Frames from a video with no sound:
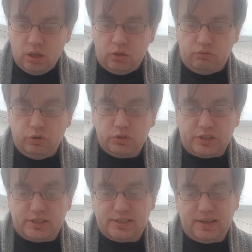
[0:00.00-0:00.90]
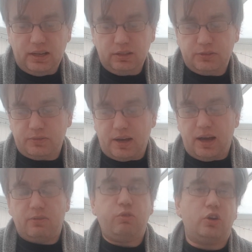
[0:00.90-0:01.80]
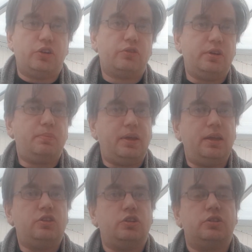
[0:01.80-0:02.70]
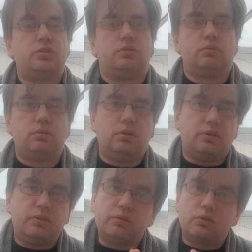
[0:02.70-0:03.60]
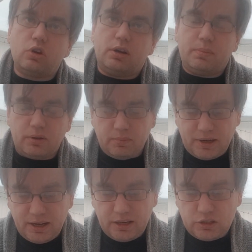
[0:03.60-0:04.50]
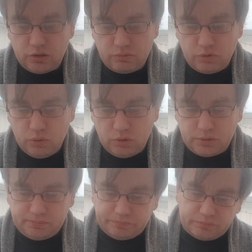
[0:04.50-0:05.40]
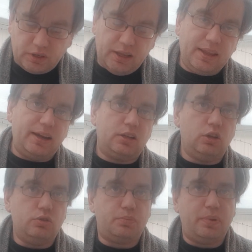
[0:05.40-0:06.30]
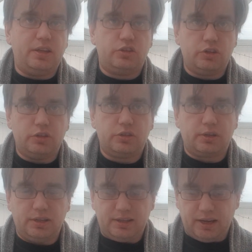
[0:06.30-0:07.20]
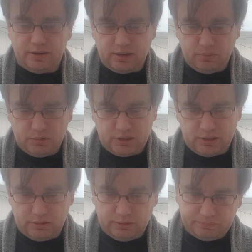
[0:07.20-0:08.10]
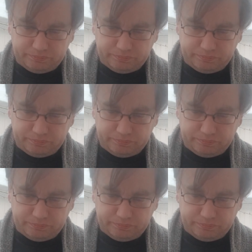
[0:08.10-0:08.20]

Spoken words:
The rules itself are 43 pages, talking about the mechanics of the rules, and that includes pictures and diagrams, etc.